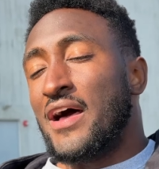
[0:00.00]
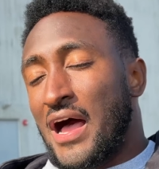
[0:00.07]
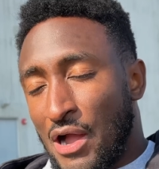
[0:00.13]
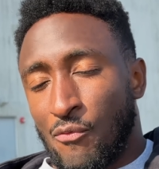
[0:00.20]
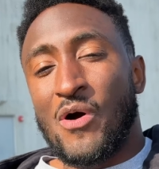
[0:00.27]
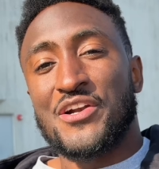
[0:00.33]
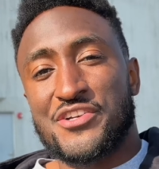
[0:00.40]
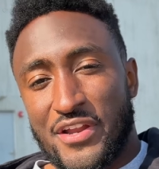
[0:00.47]
I
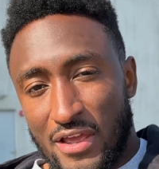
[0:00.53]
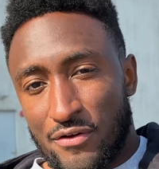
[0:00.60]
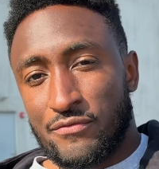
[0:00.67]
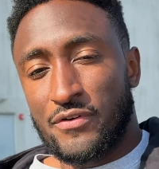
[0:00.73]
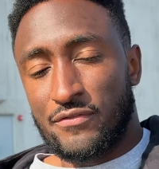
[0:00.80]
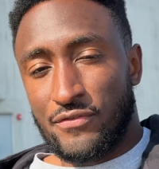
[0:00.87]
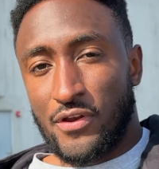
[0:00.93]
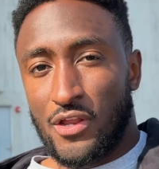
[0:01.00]
watched
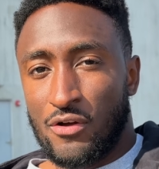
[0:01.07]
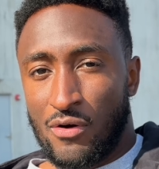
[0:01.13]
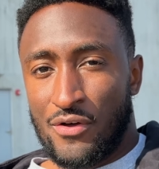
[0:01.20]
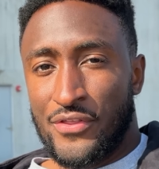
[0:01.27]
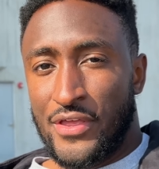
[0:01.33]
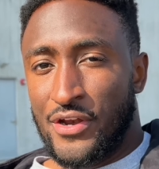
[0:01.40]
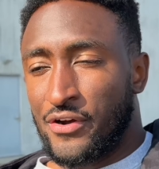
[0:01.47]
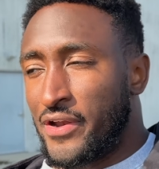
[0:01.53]
every video
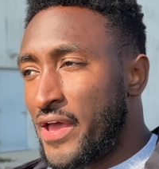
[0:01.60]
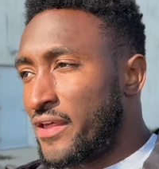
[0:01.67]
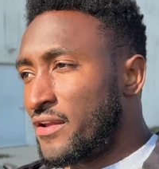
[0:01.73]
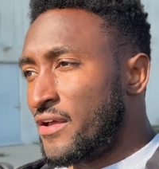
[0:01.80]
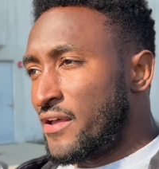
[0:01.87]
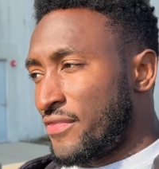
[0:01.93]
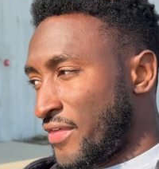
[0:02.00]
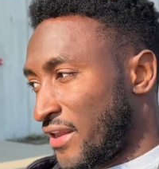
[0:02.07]
on the internet
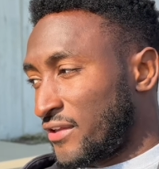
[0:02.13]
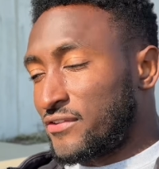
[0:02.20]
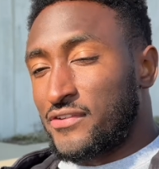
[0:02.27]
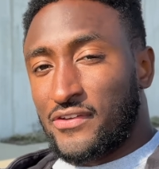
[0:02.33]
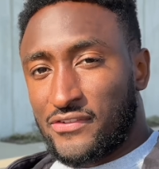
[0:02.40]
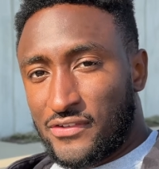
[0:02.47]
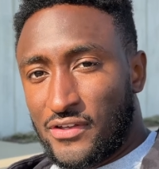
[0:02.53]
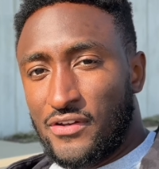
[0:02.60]
that
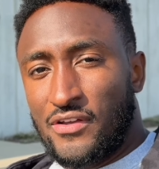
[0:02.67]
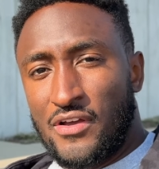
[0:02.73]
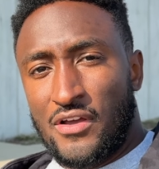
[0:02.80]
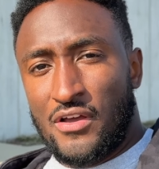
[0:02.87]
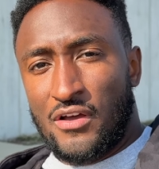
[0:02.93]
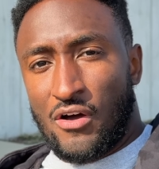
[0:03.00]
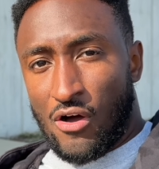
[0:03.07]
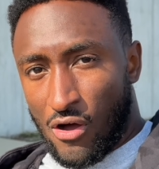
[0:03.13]
existed
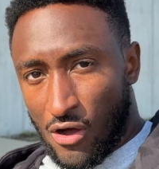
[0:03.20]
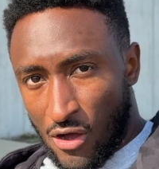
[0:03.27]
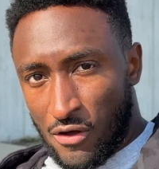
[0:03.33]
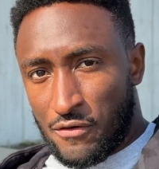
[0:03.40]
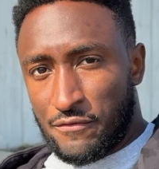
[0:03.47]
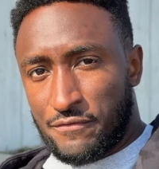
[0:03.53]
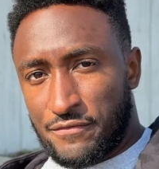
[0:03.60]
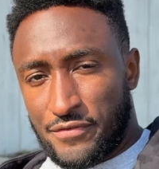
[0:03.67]

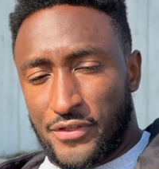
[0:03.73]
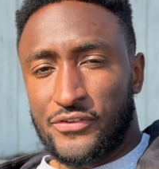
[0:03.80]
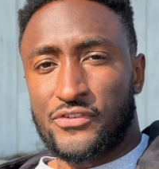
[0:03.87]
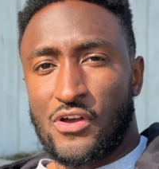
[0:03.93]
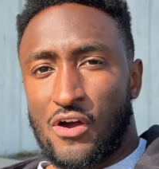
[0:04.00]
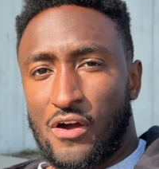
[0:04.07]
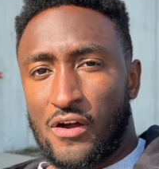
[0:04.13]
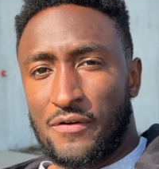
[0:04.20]
of this
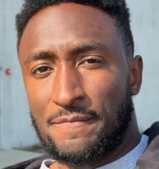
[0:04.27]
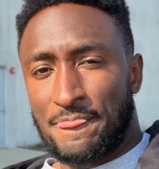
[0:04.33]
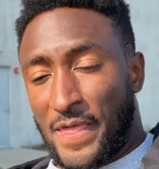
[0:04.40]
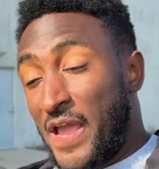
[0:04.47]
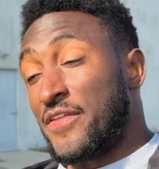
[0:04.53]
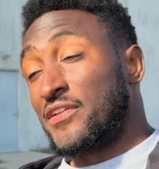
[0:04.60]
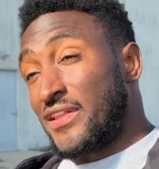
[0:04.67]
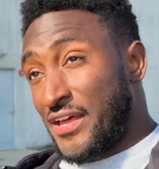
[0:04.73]
car
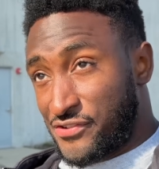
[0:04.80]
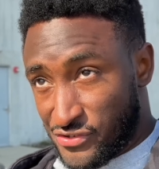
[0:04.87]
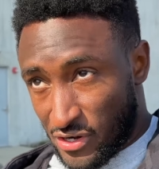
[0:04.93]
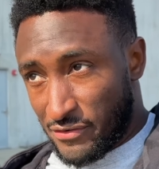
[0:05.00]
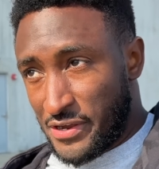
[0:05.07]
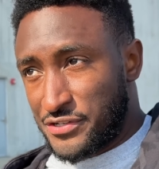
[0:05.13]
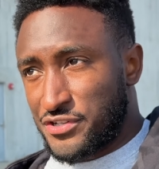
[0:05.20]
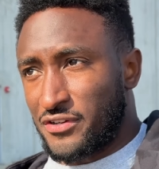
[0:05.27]
and the last
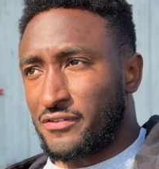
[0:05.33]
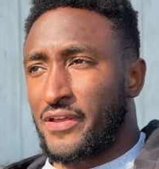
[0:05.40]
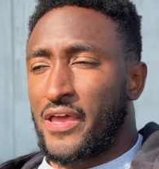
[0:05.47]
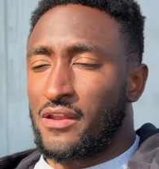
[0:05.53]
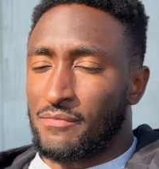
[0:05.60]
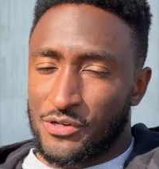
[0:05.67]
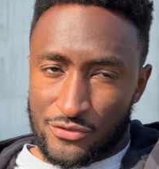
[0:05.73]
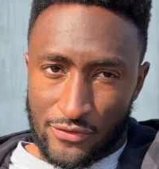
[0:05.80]
generation
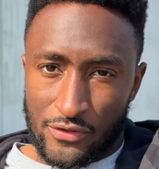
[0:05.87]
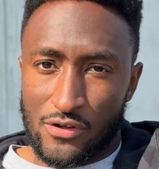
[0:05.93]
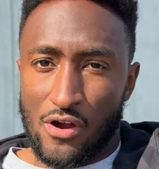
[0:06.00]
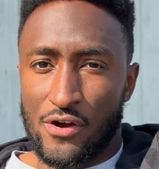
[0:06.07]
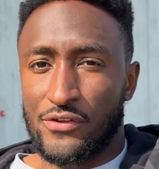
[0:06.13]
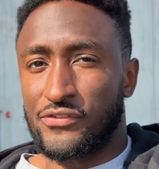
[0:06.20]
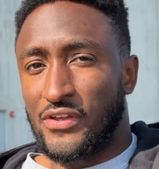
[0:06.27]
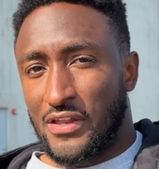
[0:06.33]
and a bunch of other
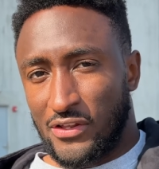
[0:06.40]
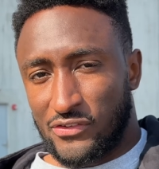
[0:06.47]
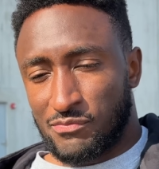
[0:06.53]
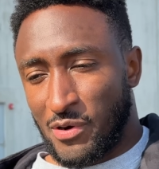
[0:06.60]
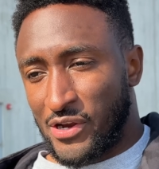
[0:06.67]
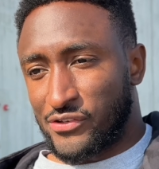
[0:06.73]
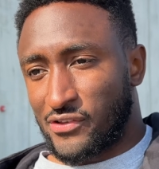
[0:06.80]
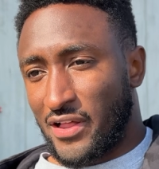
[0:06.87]
cars in its
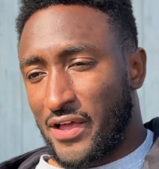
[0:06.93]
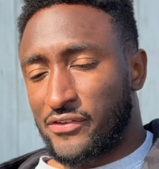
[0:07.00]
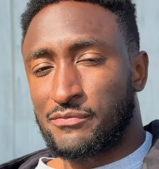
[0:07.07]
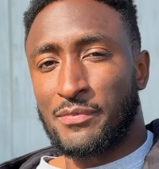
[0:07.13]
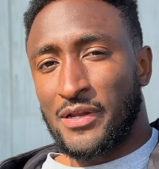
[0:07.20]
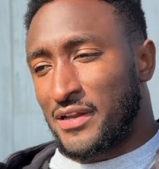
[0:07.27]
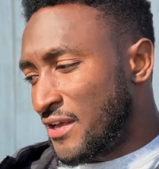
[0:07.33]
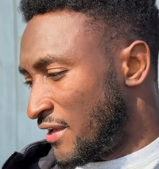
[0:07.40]
price class,
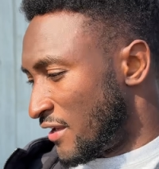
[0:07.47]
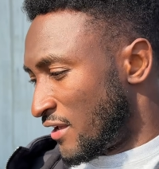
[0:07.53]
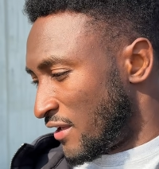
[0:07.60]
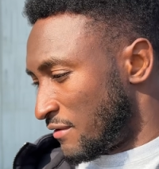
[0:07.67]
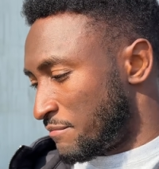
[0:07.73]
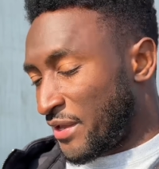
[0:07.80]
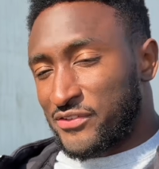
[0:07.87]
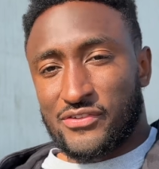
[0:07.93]
but
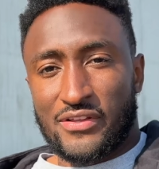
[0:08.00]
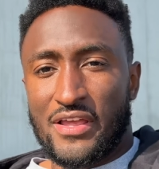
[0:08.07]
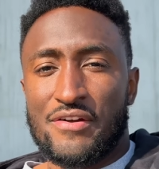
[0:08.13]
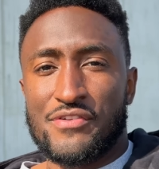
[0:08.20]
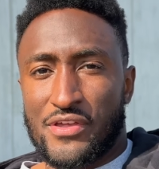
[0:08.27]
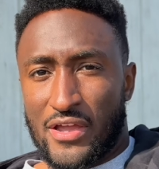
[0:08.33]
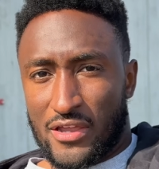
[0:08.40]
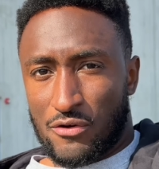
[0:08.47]
basically
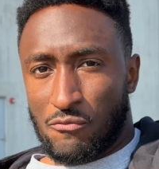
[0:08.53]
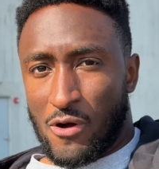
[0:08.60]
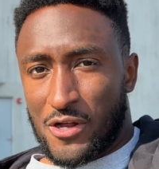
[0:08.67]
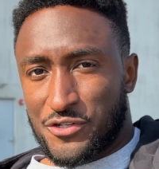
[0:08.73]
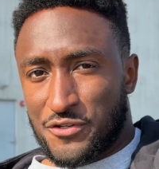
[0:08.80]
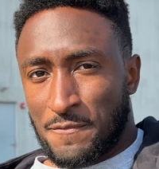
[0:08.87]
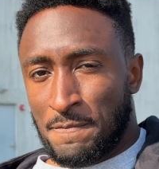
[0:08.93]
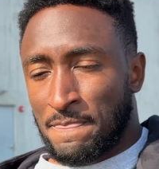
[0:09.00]
everything I could watch.